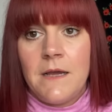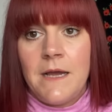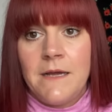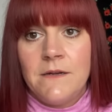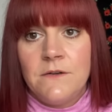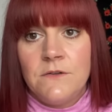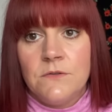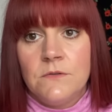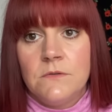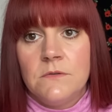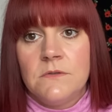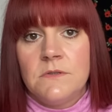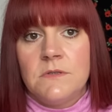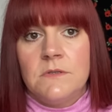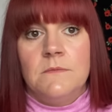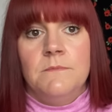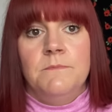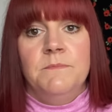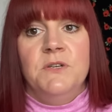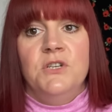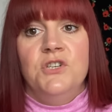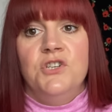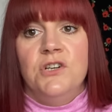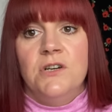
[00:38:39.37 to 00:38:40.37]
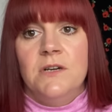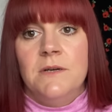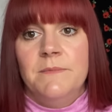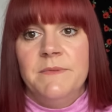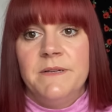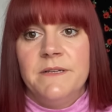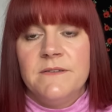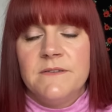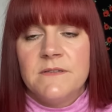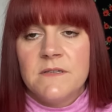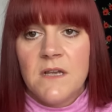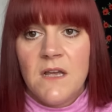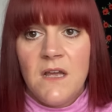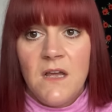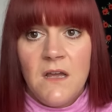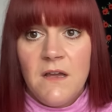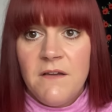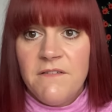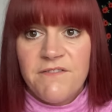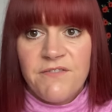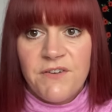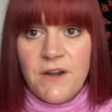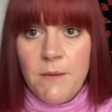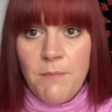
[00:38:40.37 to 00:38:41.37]
Adult Pyjamas
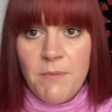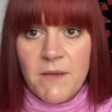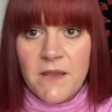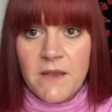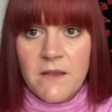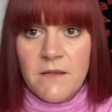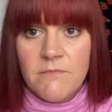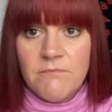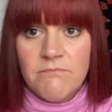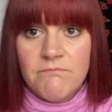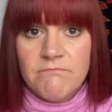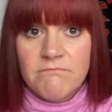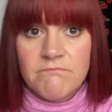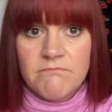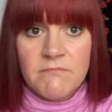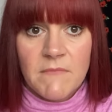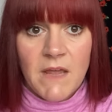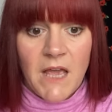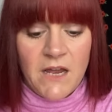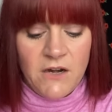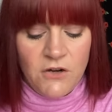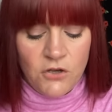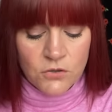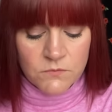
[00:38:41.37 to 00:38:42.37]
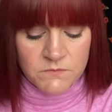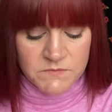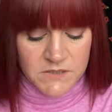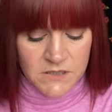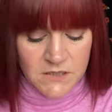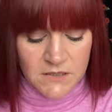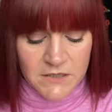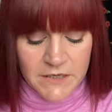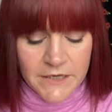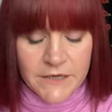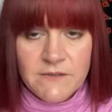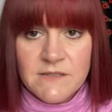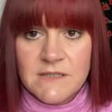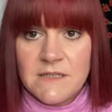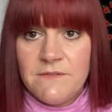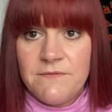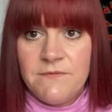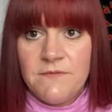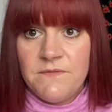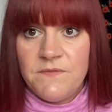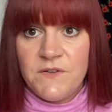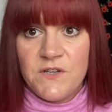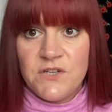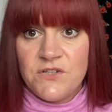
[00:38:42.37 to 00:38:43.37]
freebie and comes in loads of
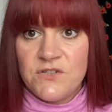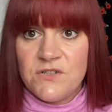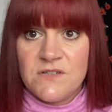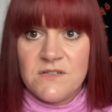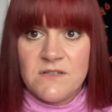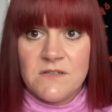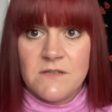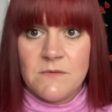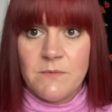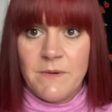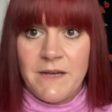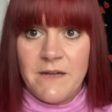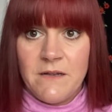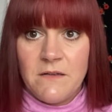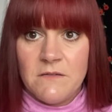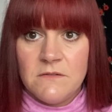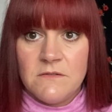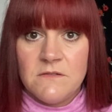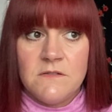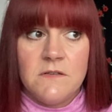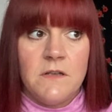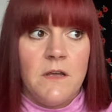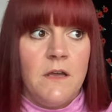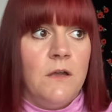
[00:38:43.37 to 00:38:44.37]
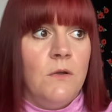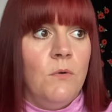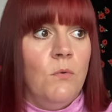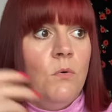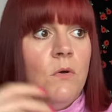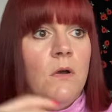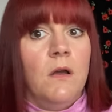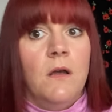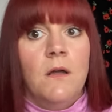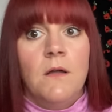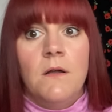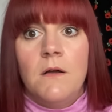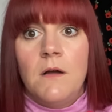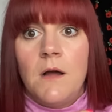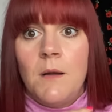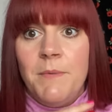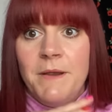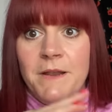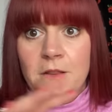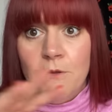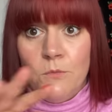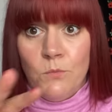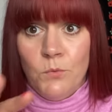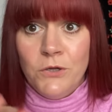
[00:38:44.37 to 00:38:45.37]
different versions as well. So, I
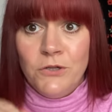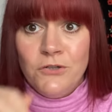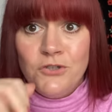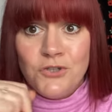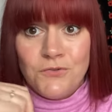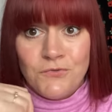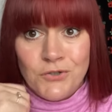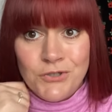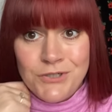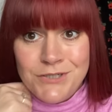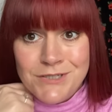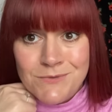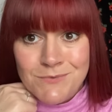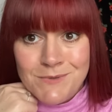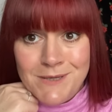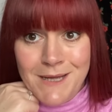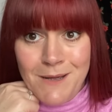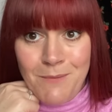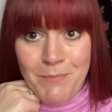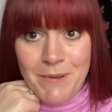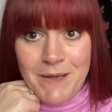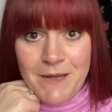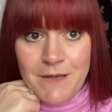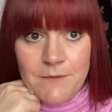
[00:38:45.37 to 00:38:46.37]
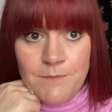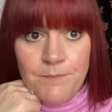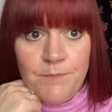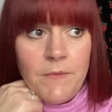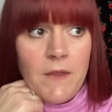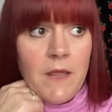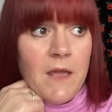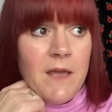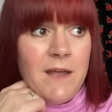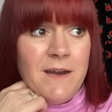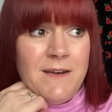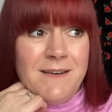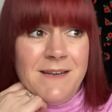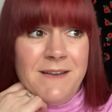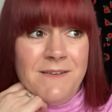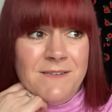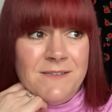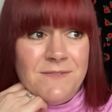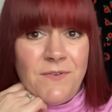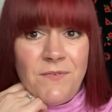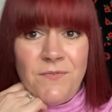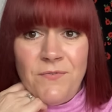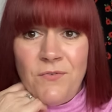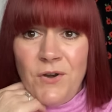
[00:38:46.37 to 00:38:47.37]
mean, the world's your oyster with that pattern and
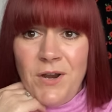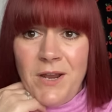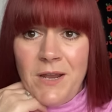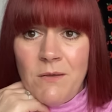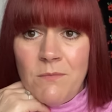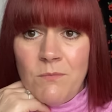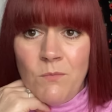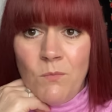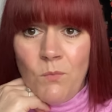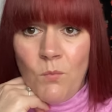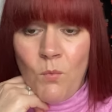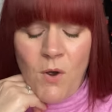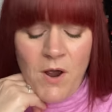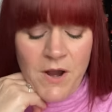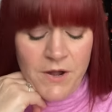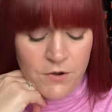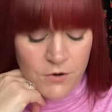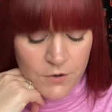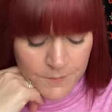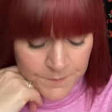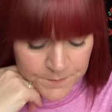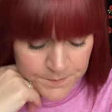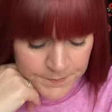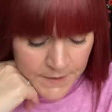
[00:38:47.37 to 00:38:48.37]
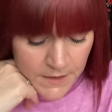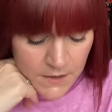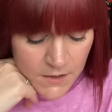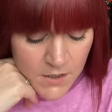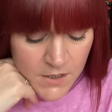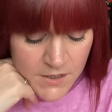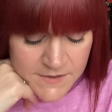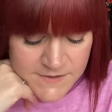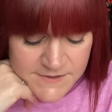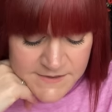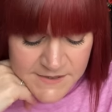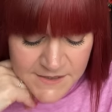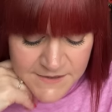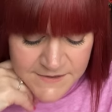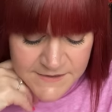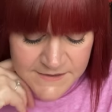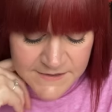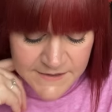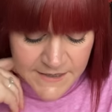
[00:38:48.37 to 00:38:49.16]
it's for free. Why not? Sizes